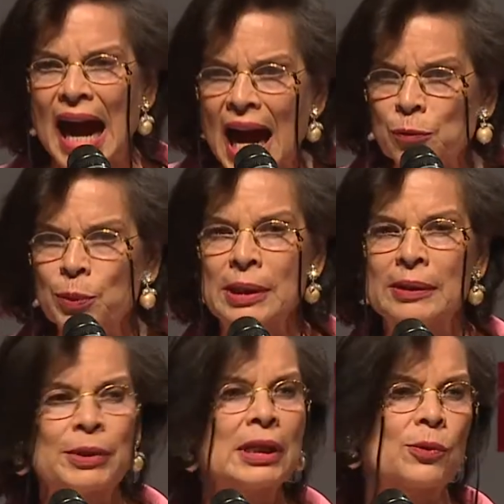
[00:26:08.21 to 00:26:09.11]
I
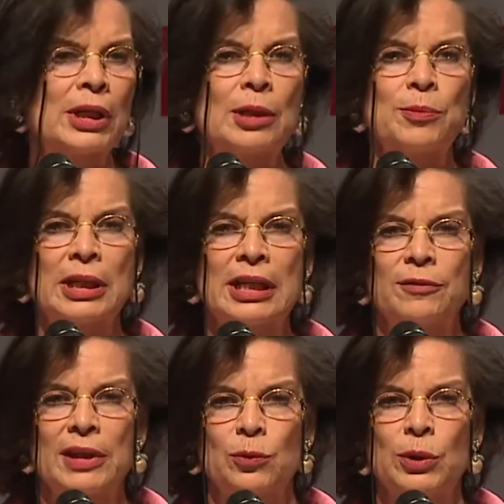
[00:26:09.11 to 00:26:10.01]
really
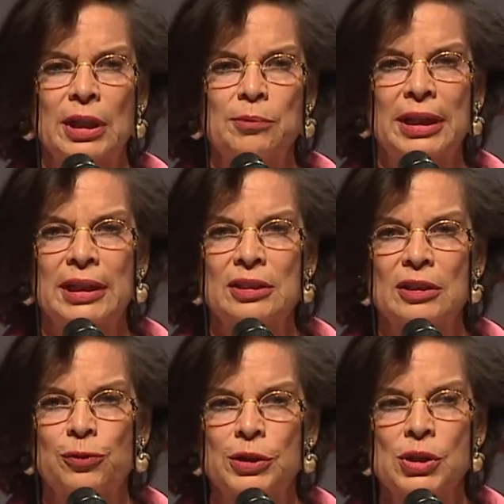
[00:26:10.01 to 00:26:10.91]
believe that we can make a
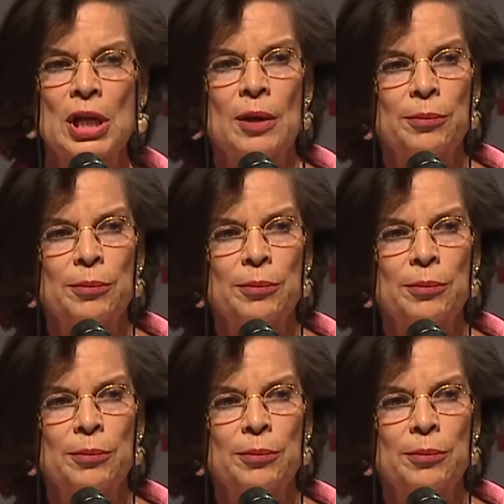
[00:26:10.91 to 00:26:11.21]
difference,